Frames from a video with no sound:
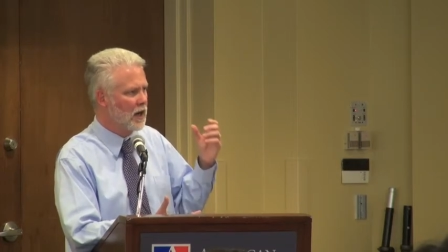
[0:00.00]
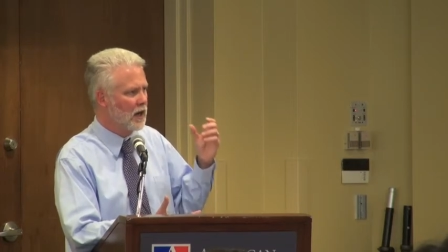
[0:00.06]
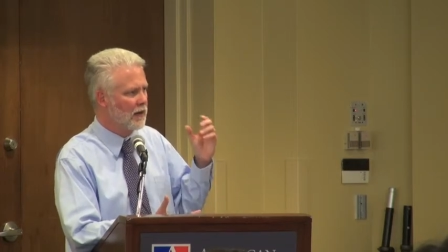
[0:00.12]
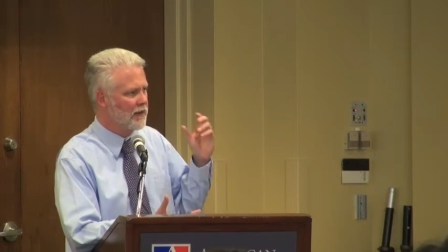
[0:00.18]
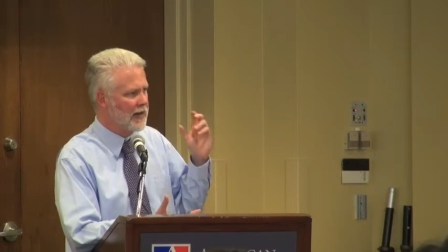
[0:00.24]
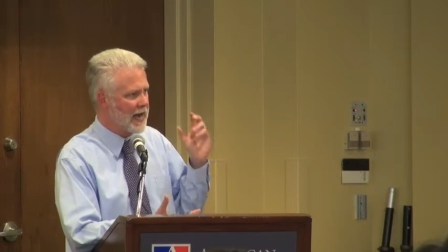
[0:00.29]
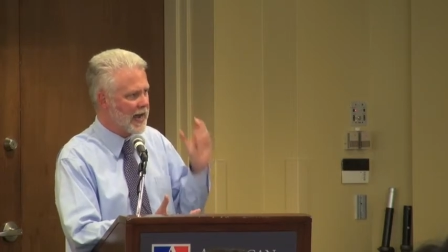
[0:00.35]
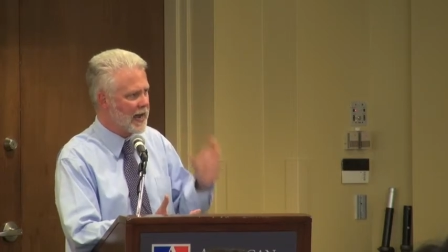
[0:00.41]

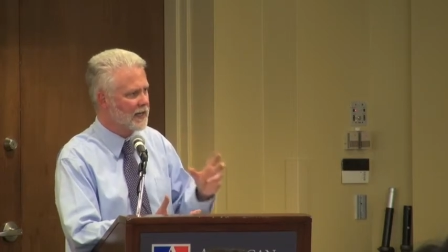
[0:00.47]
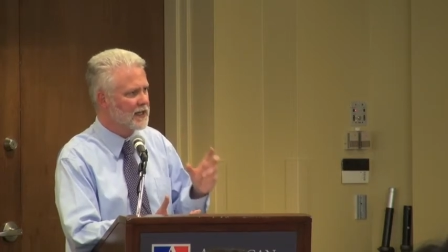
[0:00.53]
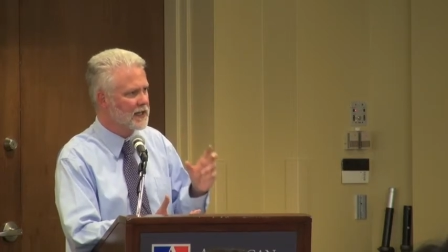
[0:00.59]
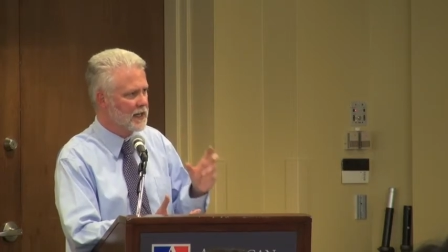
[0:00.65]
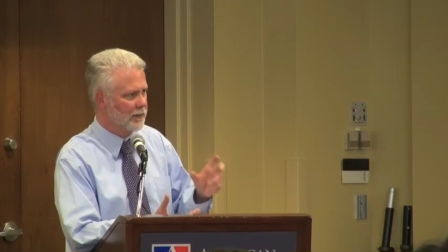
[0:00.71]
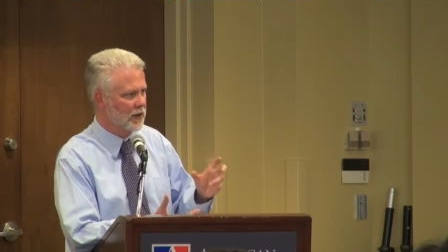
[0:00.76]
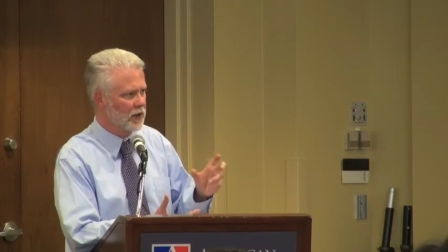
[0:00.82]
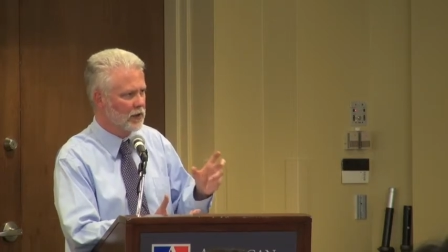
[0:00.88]
of an
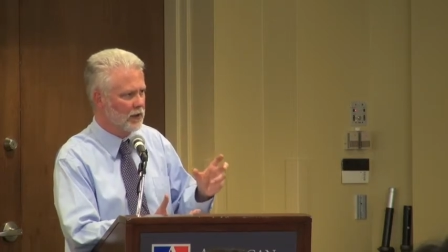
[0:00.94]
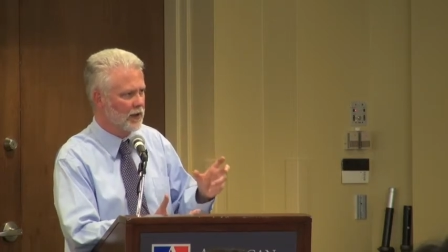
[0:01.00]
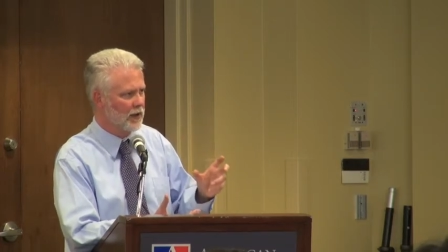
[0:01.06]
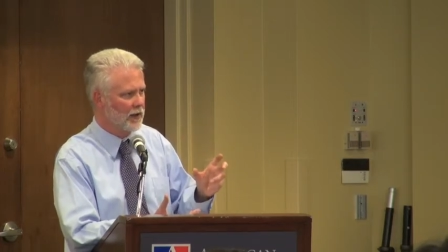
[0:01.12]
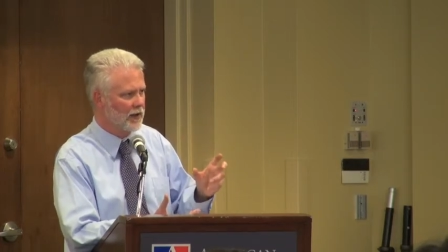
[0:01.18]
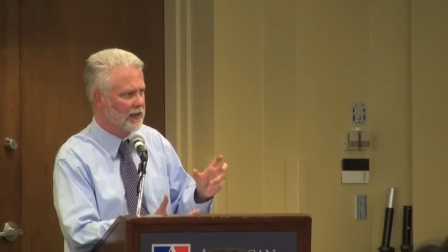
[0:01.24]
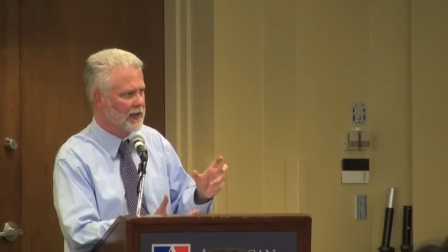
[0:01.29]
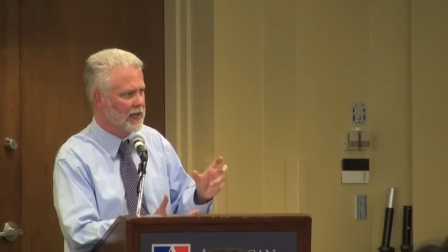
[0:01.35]
academic
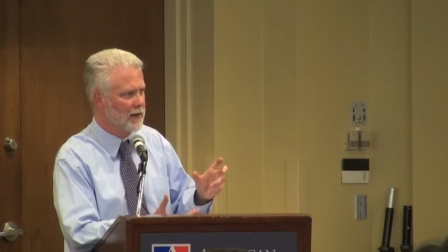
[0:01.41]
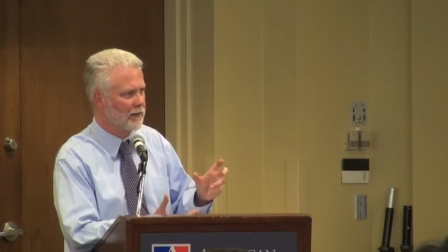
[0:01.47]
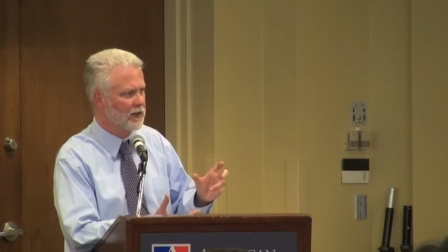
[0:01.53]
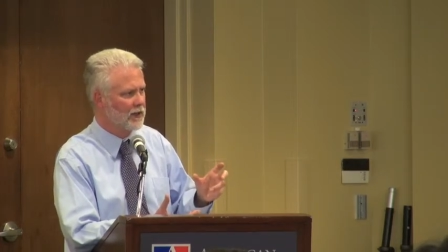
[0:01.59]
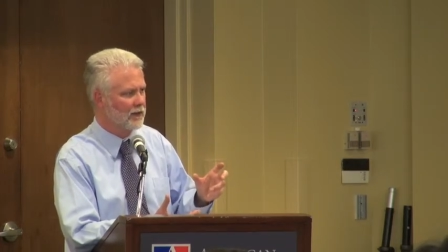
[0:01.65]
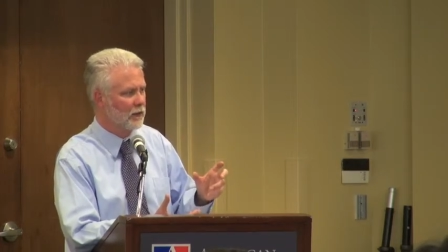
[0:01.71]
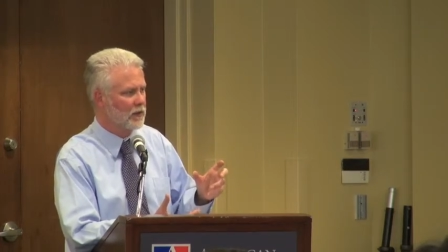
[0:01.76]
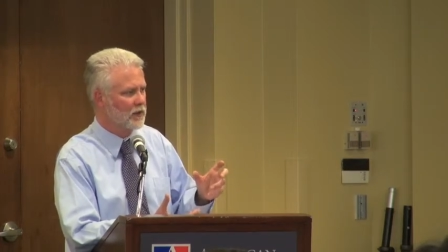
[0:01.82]
unit on
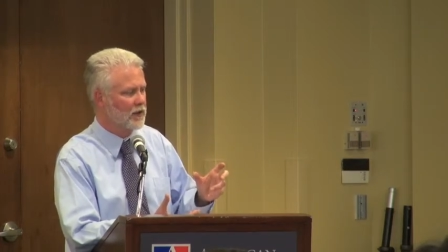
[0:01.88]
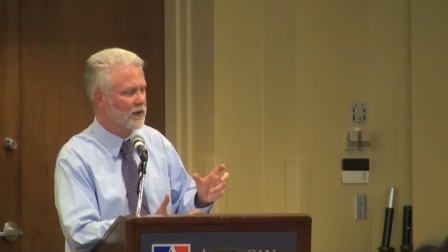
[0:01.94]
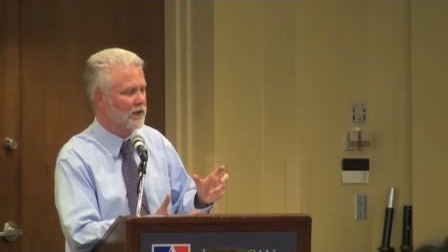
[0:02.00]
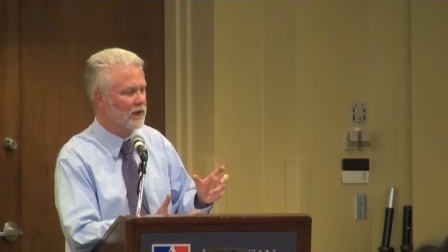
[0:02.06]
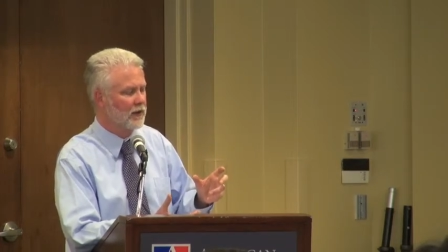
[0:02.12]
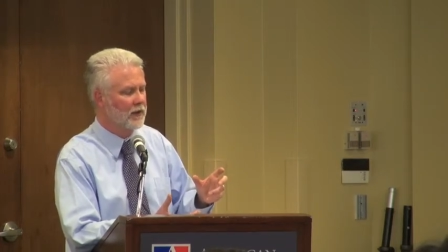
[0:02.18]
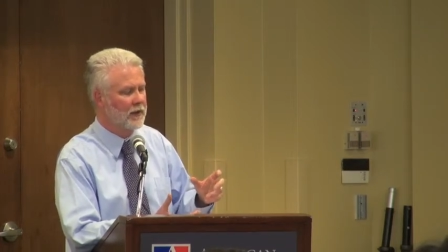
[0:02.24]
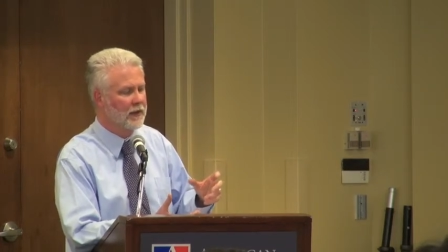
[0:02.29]
campus, which
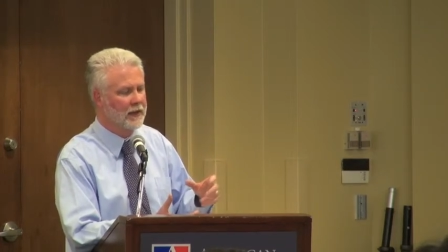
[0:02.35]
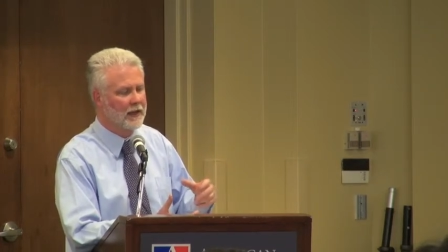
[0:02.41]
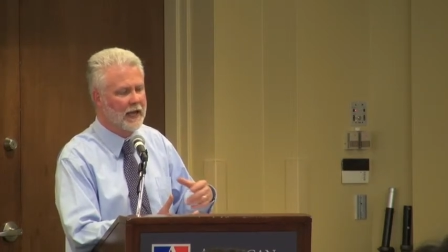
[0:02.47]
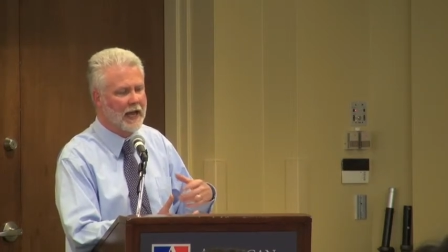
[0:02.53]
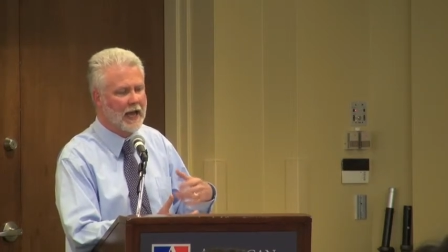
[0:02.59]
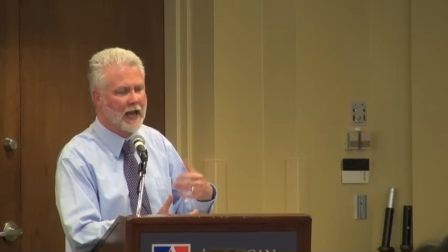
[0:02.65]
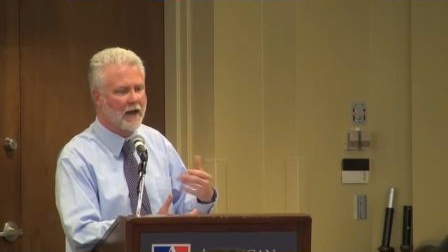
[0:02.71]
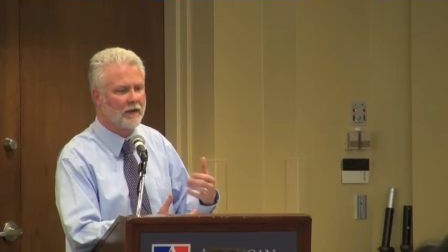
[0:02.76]
is
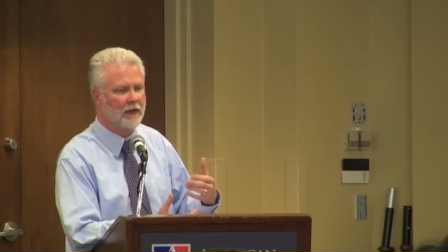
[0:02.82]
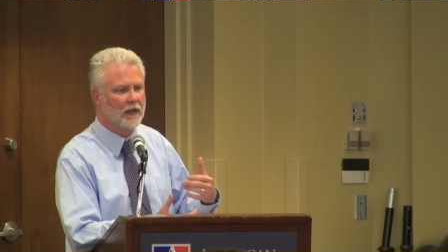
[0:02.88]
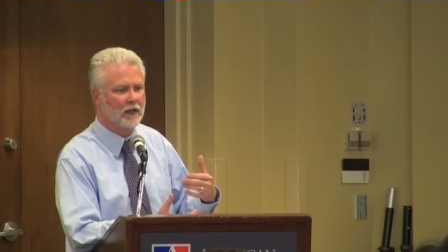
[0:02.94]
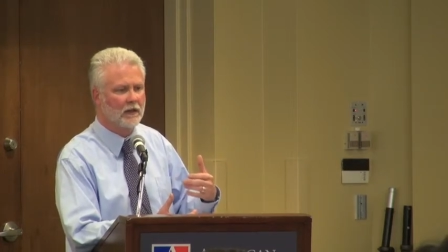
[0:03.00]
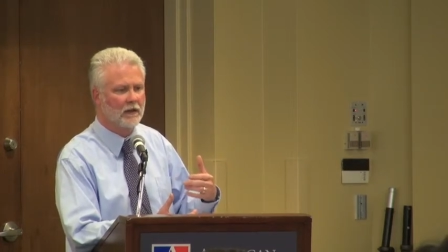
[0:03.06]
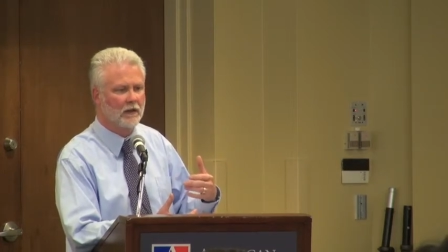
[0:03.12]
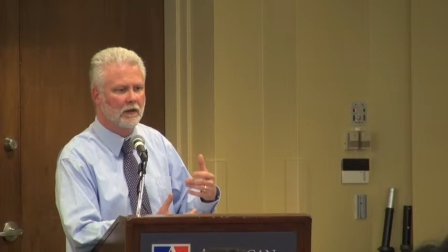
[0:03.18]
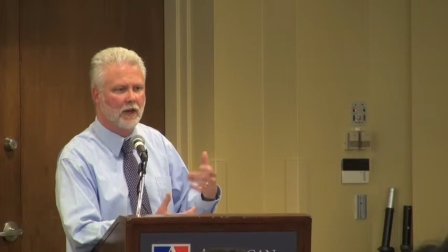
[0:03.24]

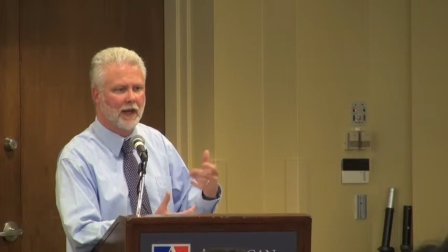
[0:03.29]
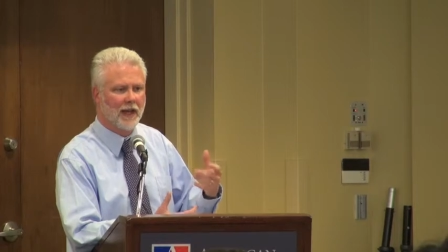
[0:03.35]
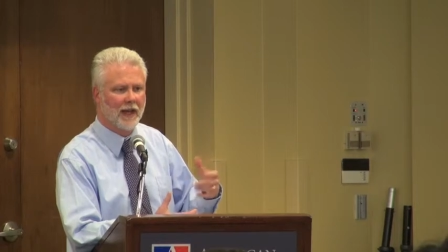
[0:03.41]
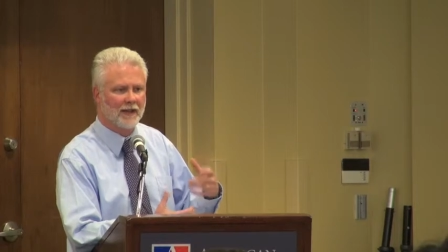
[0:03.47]
having uh,